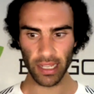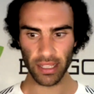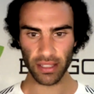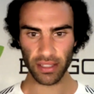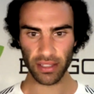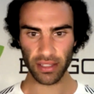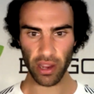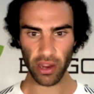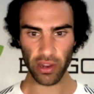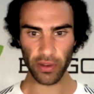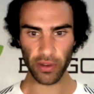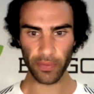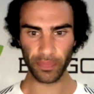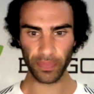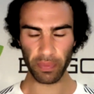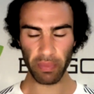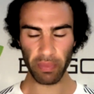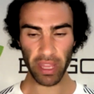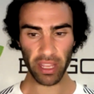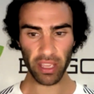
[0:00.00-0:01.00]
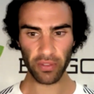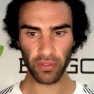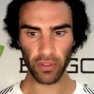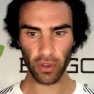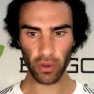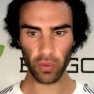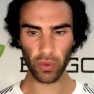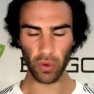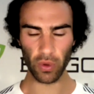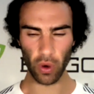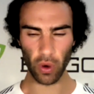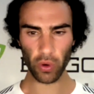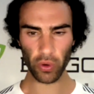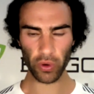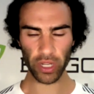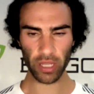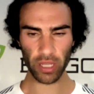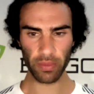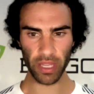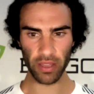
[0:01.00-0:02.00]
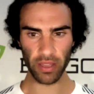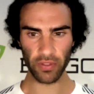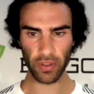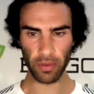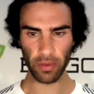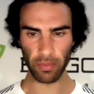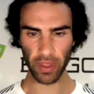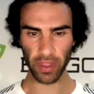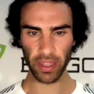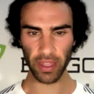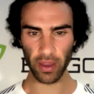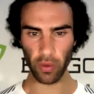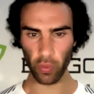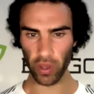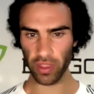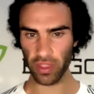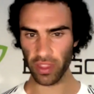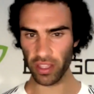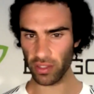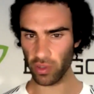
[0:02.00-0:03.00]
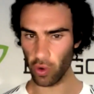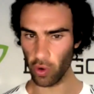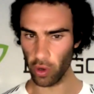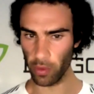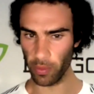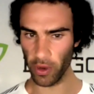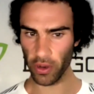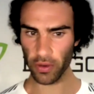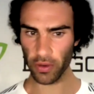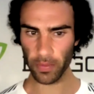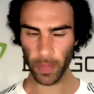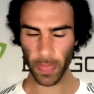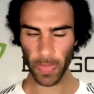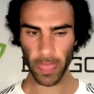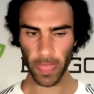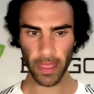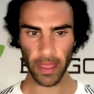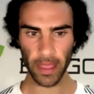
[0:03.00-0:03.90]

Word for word: So many of you will already be familiar with this hormone